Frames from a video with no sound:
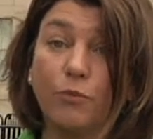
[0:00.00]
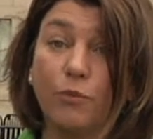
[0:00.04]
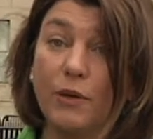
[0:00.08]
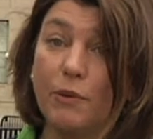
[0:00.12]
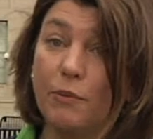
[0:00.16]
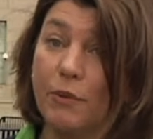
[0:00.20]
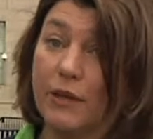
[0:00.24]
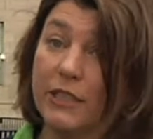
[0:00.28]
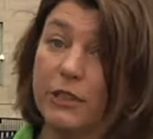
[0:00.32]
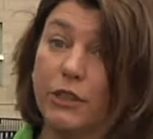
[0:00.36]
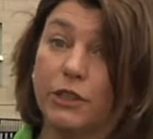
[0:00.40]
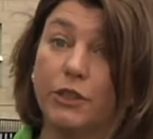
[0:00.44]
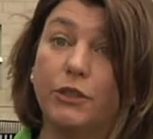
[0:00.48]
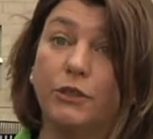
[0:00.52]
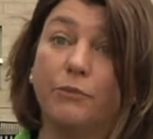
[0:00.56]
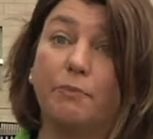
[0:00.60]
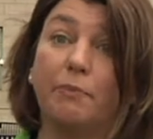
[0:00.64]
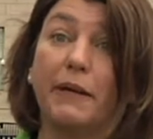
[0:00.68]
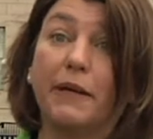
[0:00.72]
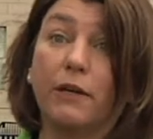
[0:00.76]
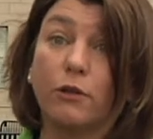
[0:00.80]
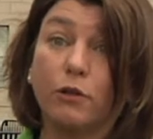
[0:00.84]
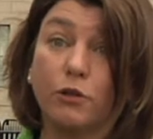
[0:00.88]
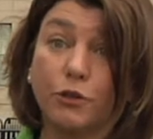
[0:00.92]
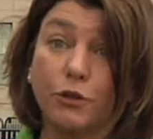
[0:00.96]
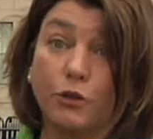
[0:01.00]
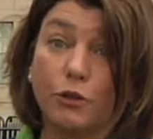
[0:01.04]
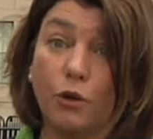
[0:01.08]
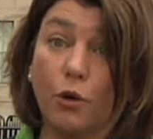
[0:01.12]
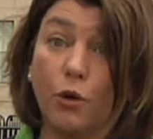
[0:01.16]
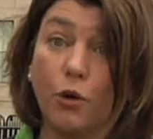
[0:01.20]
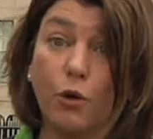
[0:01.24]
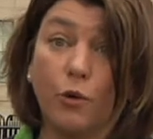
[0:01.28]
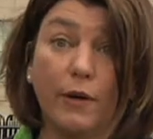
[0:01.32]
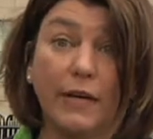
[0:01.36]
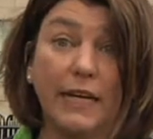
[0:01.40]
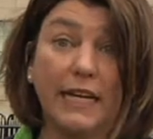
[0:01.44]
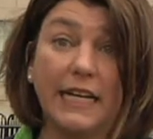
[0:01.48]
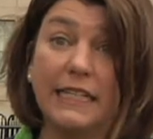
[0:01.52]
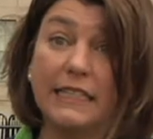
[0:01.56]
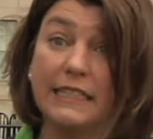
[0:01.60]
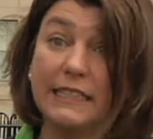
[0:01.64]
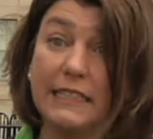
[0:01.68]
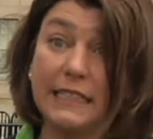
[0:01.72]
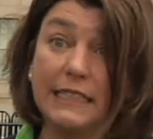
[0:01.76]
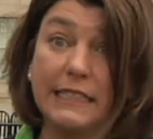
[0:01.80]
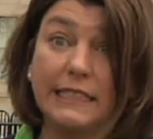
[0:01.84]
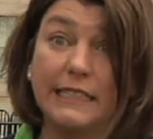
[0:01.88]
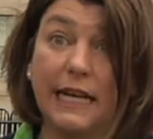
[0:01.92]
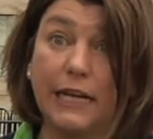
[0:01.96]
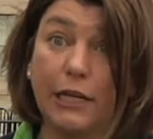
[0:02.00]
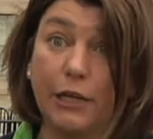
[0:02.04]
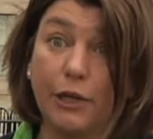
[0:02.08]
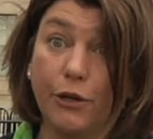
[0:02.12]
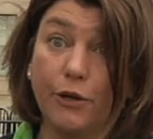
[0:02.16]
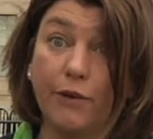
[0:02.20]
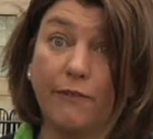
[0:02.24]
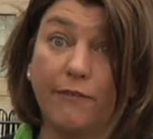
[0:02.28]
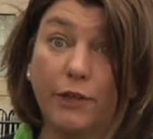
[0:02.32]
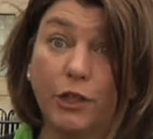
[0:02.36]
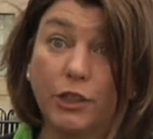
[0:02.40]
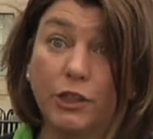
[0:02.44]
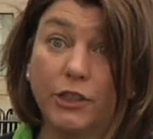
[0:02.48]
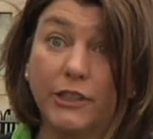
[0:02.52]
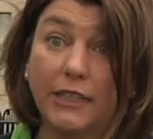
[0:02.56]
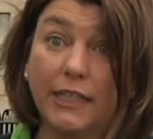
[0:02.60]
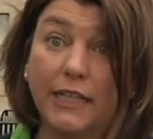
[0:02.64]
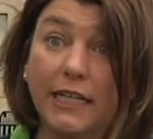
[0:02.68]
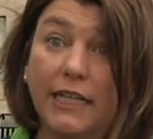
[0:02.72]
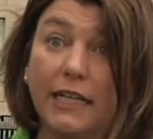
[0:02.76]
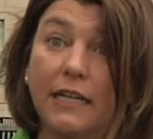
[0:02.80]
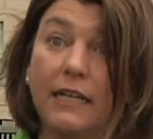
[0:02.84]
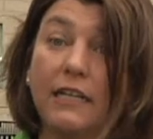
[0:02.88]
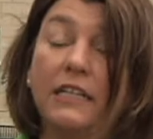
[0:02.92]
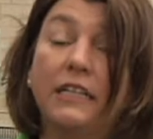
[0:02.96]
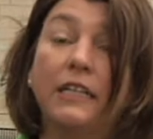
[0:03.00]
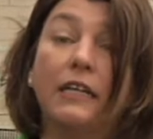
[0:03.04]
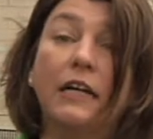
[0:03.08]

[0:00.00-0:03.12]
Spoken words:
We went to pickle school at NC State University.